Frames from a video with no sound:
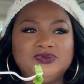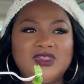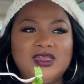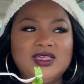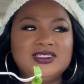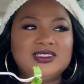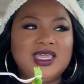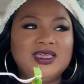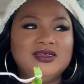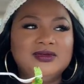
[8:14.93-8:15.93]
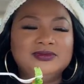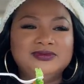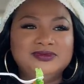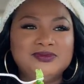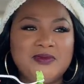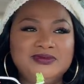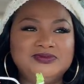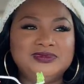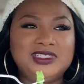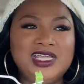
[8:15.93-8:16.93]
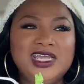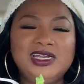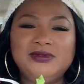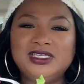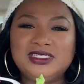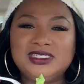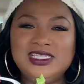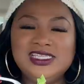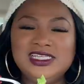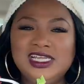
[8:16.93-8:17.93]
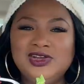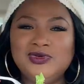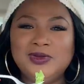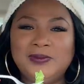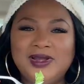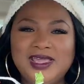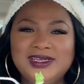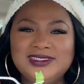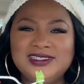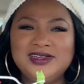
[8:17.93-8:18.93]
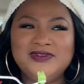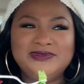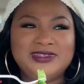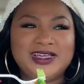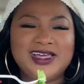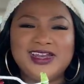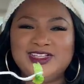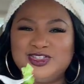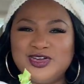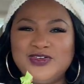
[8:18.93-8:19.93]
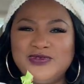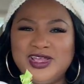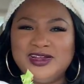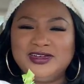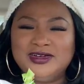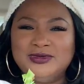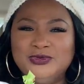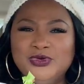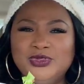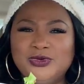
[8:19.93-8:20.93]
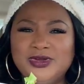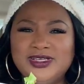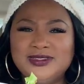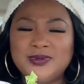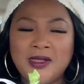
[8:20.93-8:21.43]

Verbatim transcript: and that steak come laying up there sizzling on the plate and stuff, like how they serve it at um, Ruth Chris.